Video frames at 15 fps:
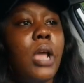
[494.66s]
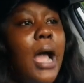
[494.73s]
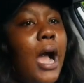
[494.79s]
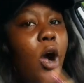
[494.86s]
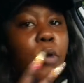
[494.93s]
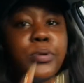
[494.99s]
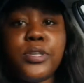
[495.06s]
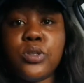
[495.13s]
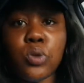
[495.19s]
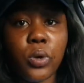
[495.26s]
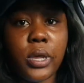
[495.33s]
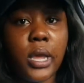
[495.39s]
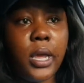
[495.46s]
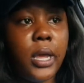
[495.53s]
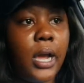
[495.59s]
I hope she's
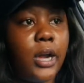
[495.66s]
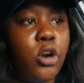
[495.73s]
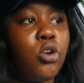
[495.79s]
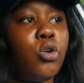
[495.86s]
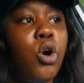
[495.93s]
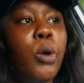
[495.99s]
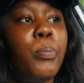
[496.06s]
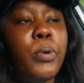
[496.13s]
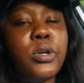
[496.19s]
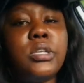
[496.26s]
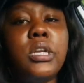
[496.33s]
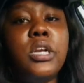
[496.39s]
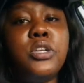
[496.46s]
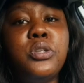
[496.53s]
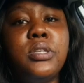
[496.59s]
okay. I don't know her
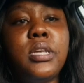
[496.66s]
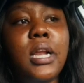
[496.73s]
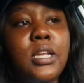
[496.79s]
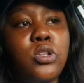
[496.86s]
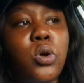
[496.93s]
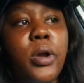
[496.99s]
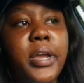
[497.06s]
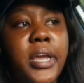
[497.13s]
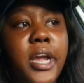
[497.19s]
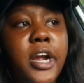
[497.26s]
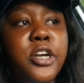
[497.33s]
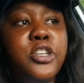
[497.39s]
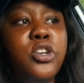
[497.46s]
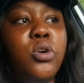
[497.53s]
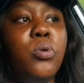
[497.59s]
personally to say that's not her
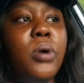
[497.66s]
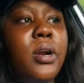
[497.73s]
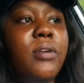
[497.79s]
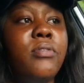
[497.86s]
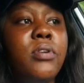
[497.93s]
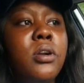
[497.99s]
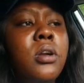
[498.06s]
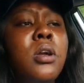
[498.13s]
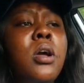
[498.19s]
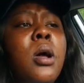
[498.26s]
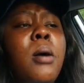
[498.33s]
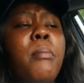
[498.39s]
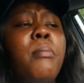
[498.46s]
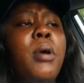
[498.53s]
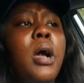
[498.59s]
character or whatever,
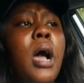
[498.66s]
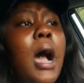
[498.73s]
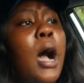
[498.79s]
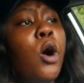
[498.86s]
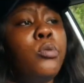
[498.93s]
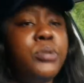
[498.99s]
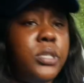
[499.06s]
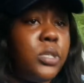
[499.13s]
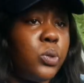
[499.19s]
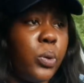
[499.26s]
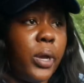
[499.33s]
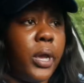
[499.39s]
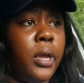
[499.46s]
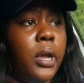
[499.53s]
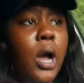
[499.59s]
but I hope she's
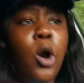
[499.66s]
okay.